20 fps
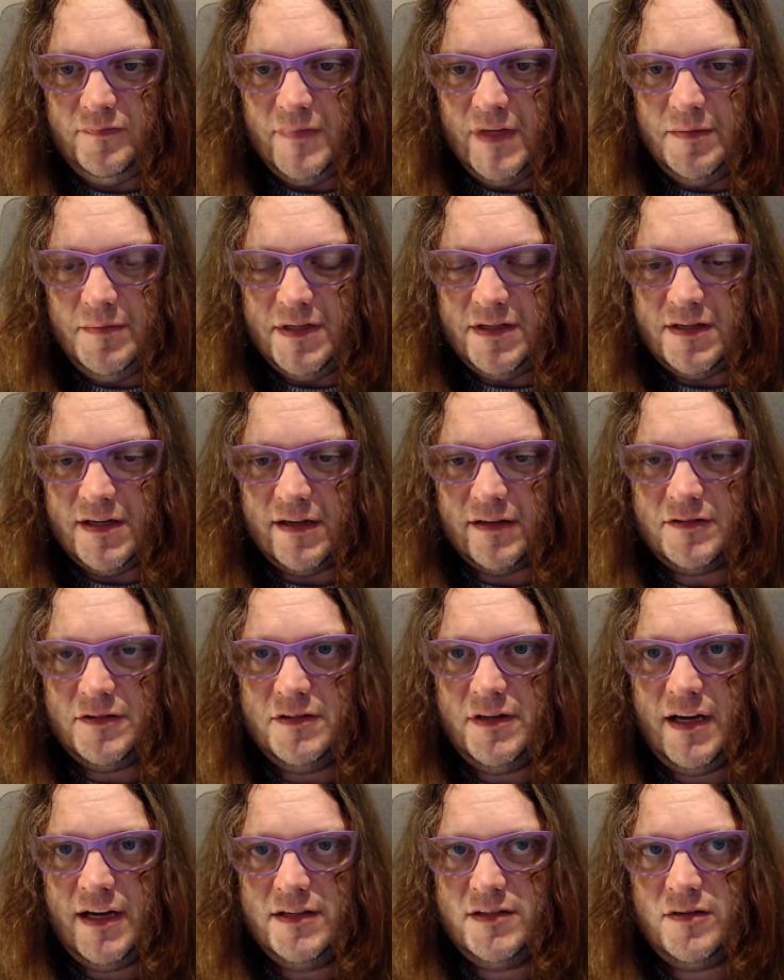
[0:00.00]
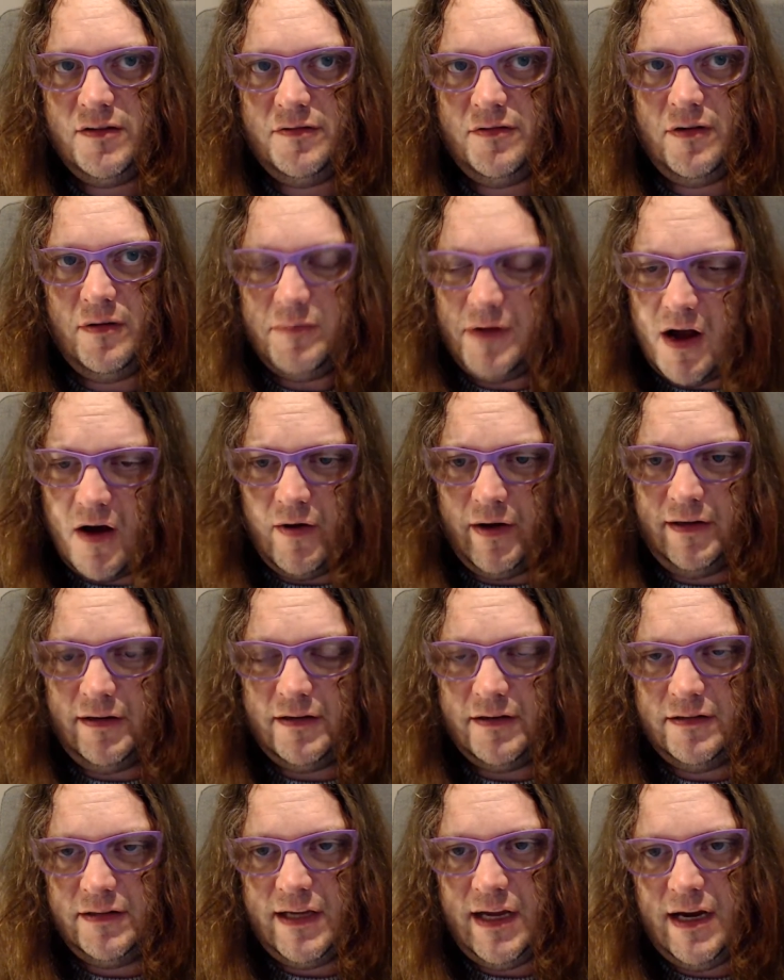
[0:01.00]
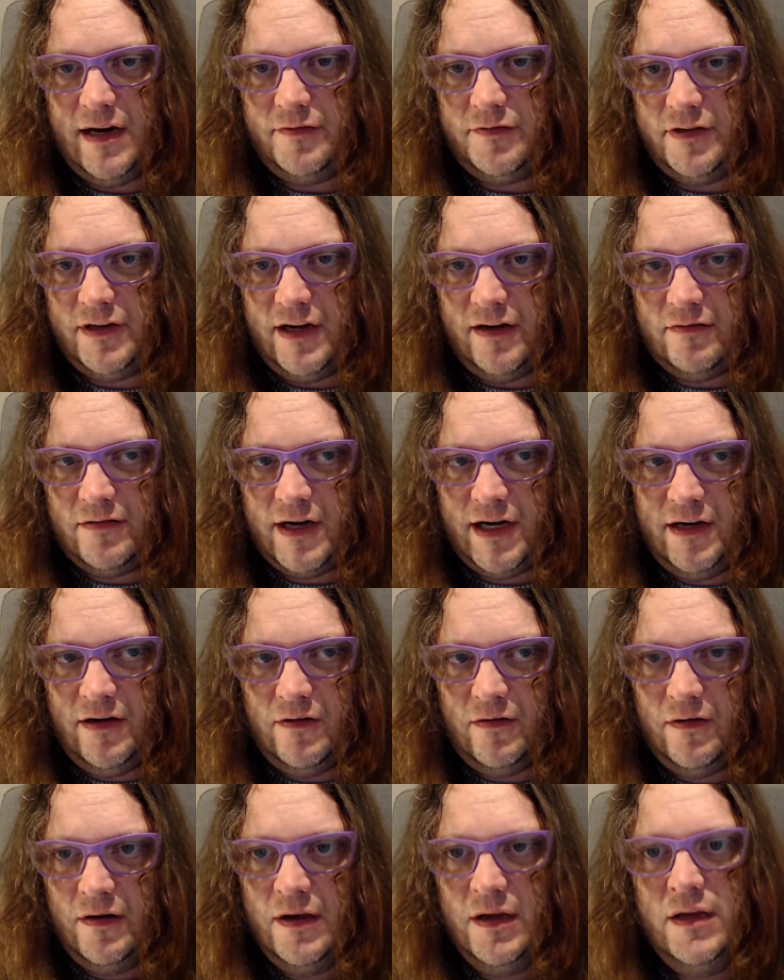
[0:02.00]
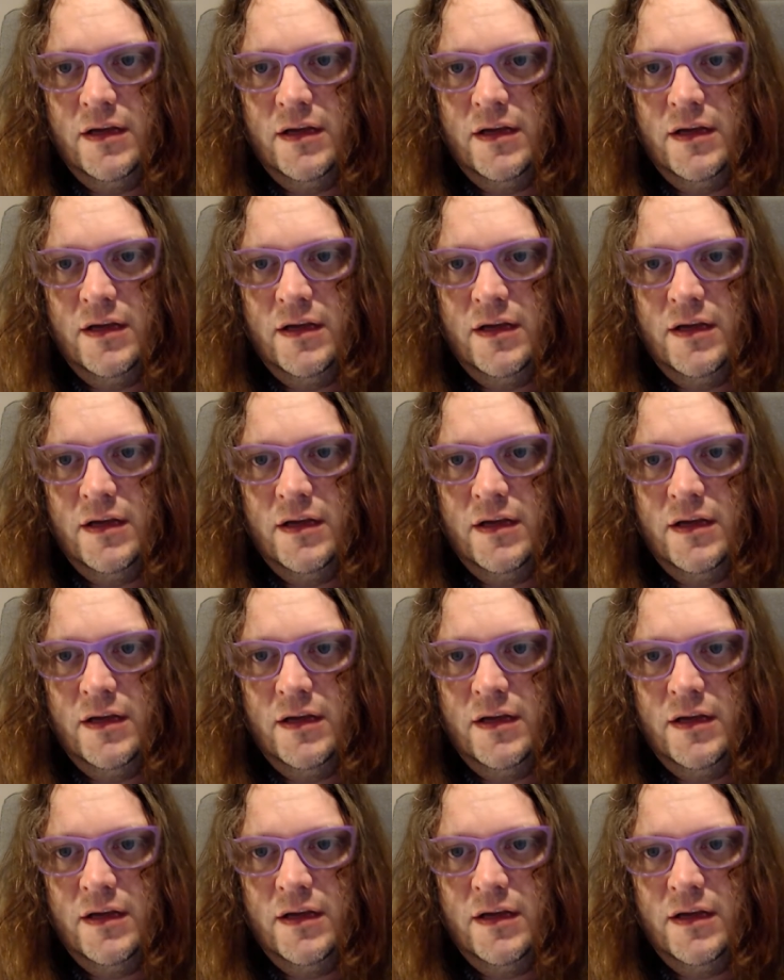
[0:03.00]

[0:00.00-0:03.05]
I missed out 2 days, so I thought, I'm going. I don't care if I get rained on.